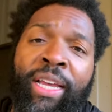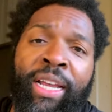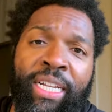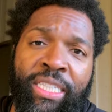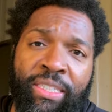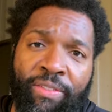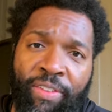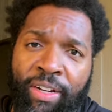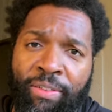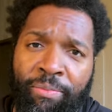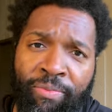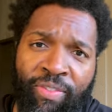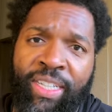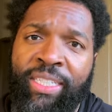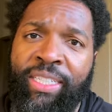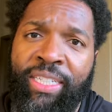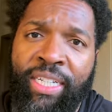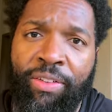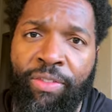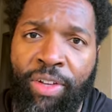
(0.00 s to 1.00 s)
It's about
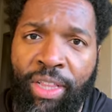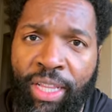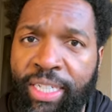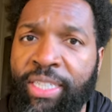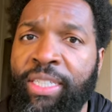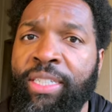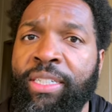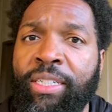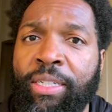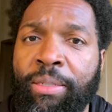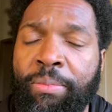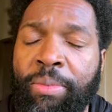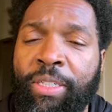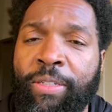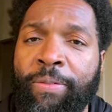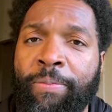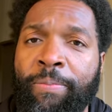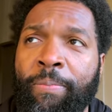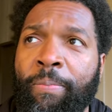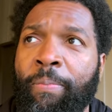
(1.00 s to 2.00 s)
investing in relationships
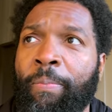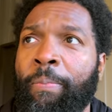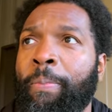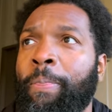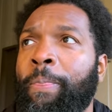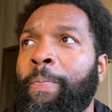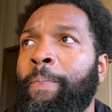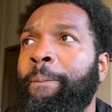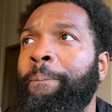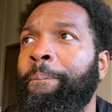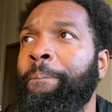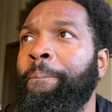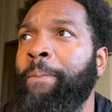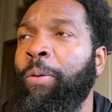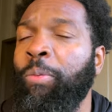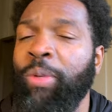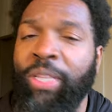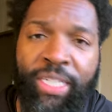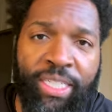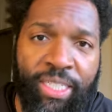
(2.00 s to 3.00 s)

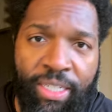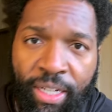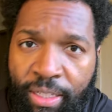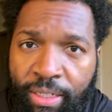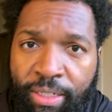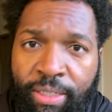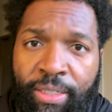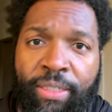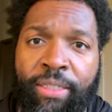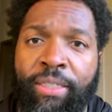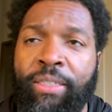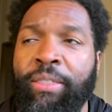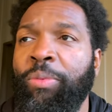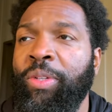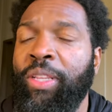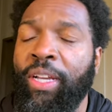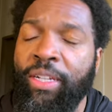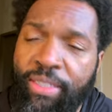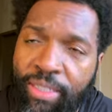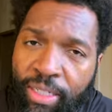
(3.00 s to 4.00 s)
with each other,
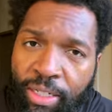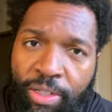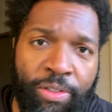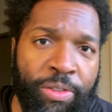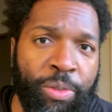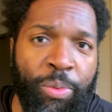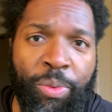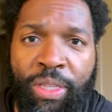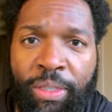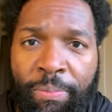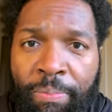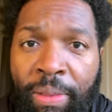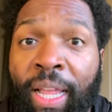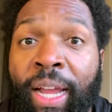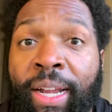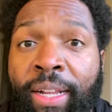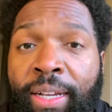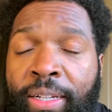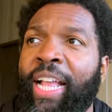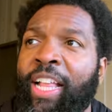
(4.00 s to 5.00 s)
with ourselves, with the
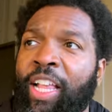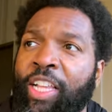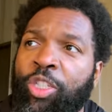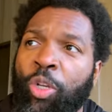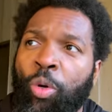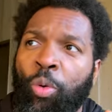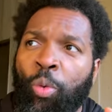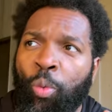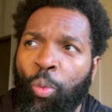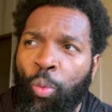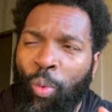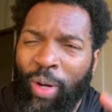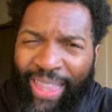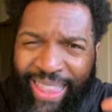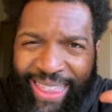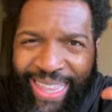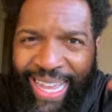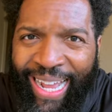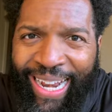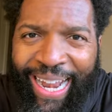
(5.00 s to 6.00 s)
planet. So,
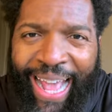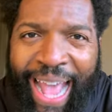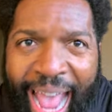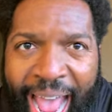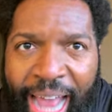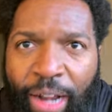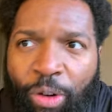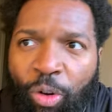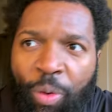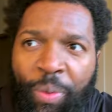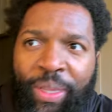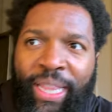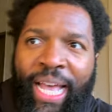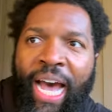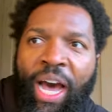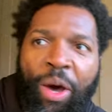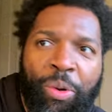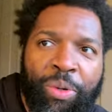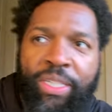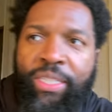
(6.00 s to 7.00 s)
with that hat on, with the
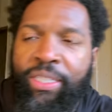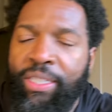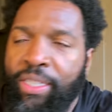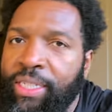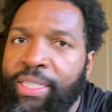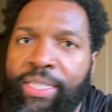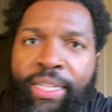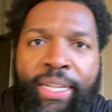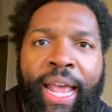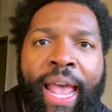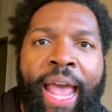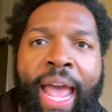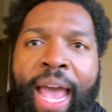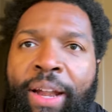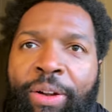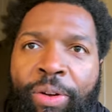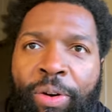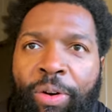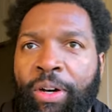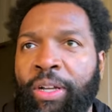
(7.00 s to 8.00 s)
How to Citizen
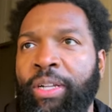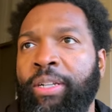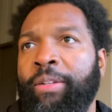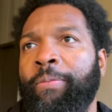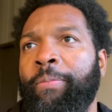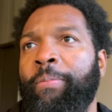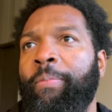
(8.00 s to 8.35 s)
hat on,